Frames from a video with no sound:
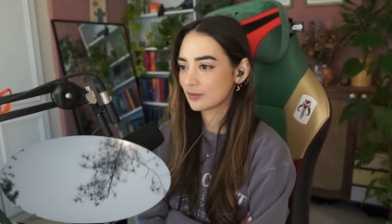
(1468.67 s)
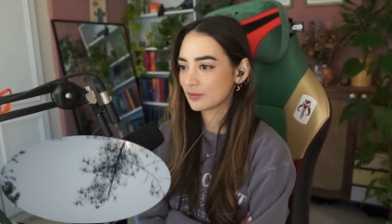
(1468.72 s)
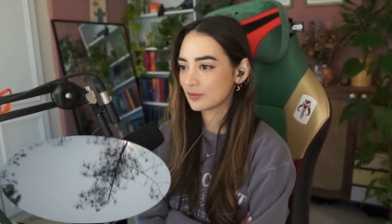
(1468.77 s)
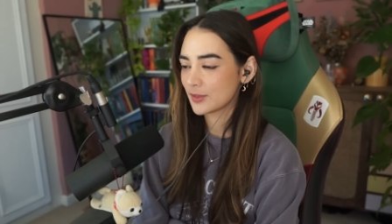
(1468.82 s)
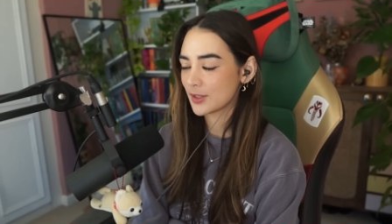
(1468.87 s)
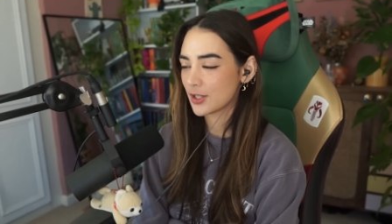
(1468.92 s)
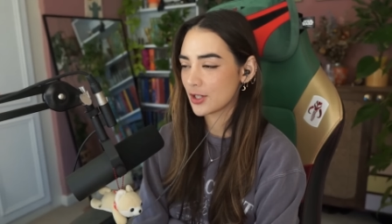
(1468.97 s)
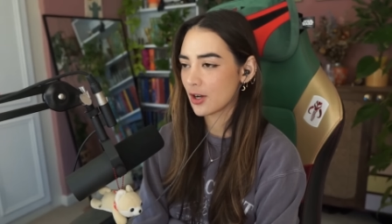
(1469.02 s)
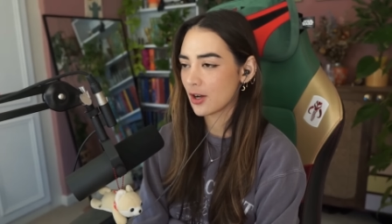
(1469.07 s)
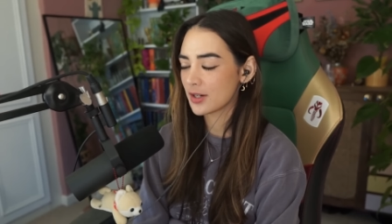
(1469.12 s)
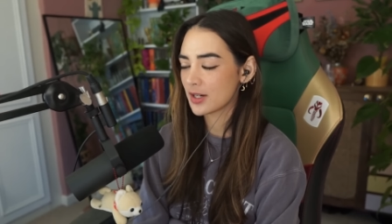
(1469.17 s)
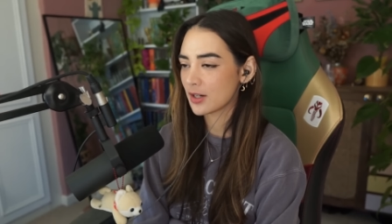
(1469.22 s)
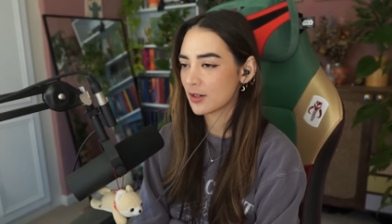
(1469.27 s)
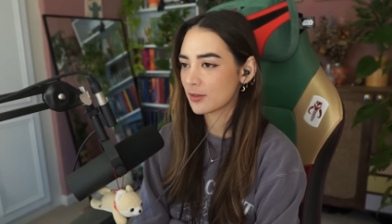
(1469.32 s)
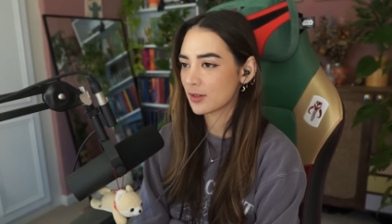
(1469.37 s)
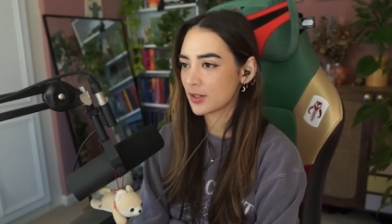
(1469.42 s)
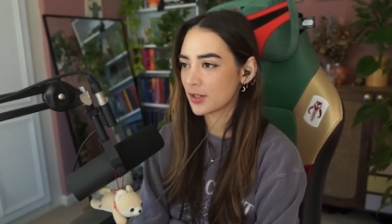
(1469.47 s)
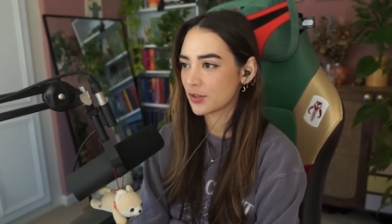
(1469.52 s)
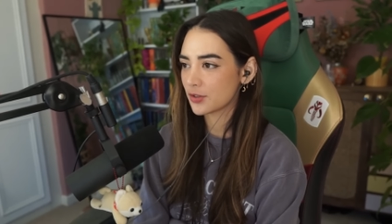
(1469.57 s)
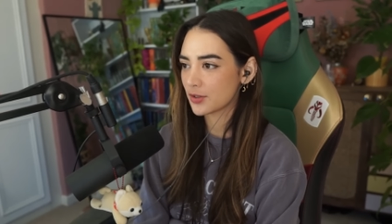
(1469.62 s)
You can't
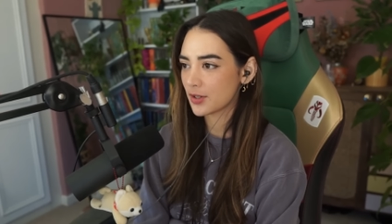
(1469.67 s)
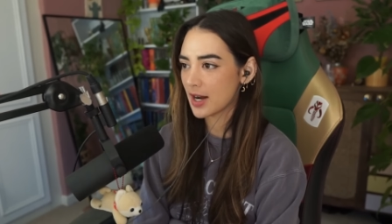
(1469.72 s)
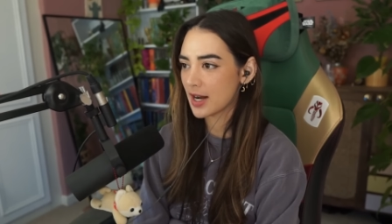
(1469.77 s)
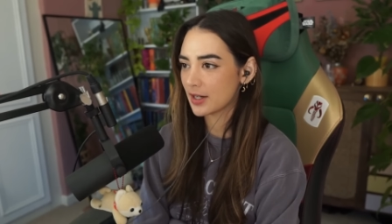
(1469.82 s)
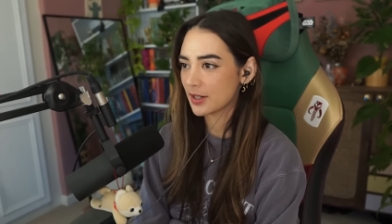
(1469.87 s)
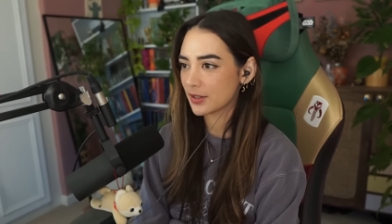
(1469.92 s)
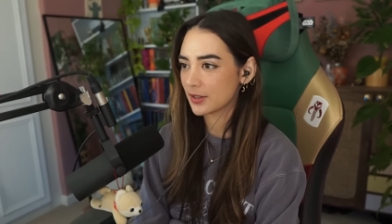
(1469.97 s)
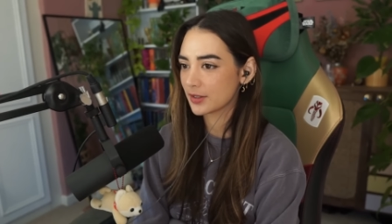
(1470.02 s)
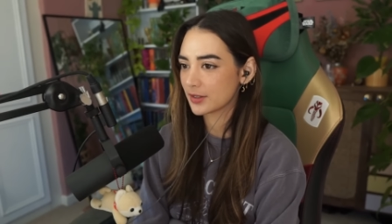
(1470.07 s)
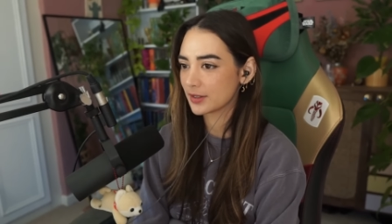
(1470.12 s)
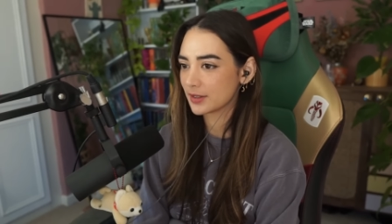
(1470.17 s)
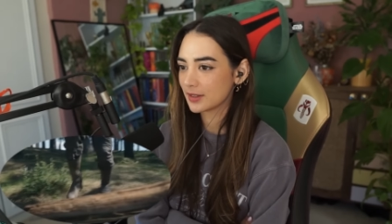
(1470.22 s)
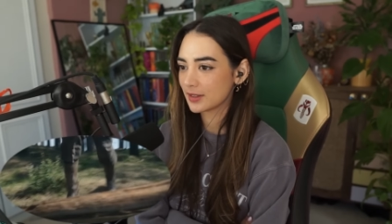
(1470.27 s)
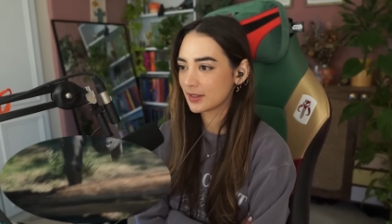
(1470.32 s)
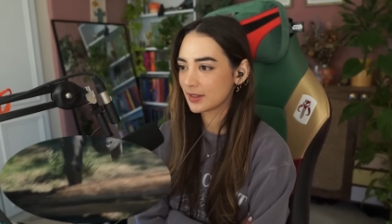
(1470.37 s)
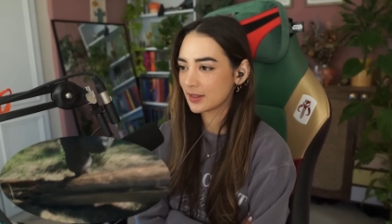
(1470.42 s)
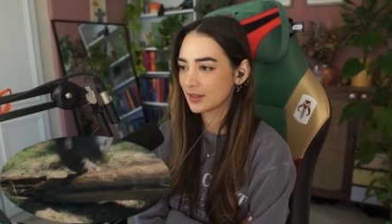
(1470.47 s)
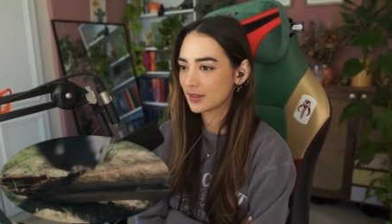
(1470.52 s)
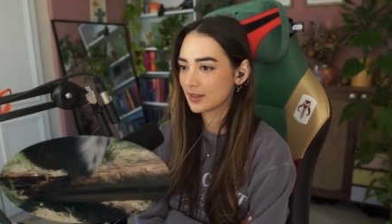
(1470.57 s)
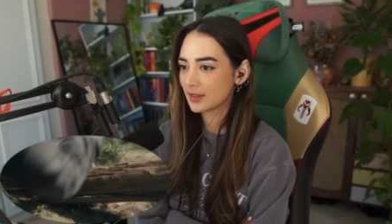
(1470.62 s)
outrun a dragon.
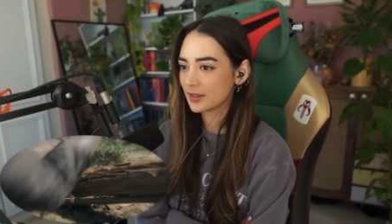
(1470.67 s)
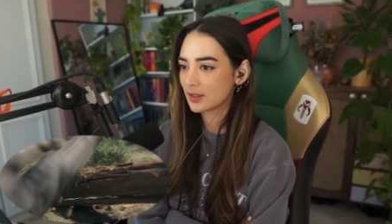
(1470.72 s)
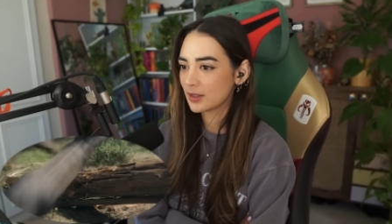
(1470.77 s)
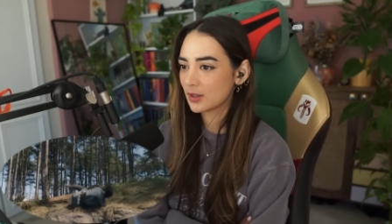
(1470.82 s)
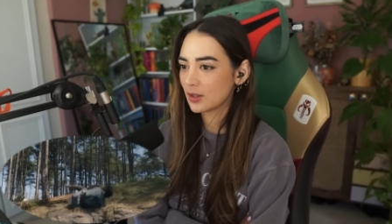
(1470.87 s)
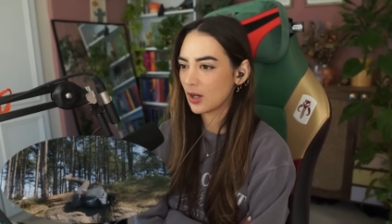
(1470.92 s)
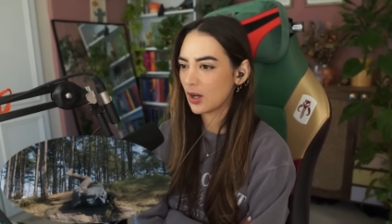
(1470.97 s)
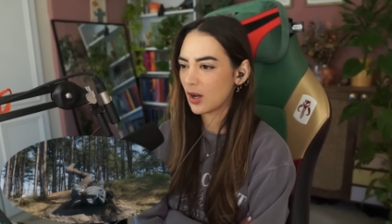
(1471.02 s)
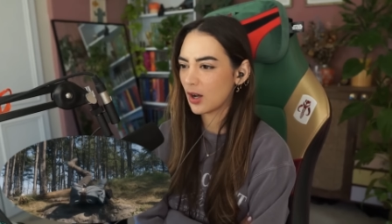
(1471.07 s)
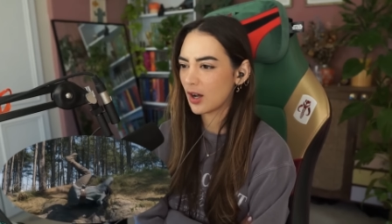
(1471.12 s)
oh,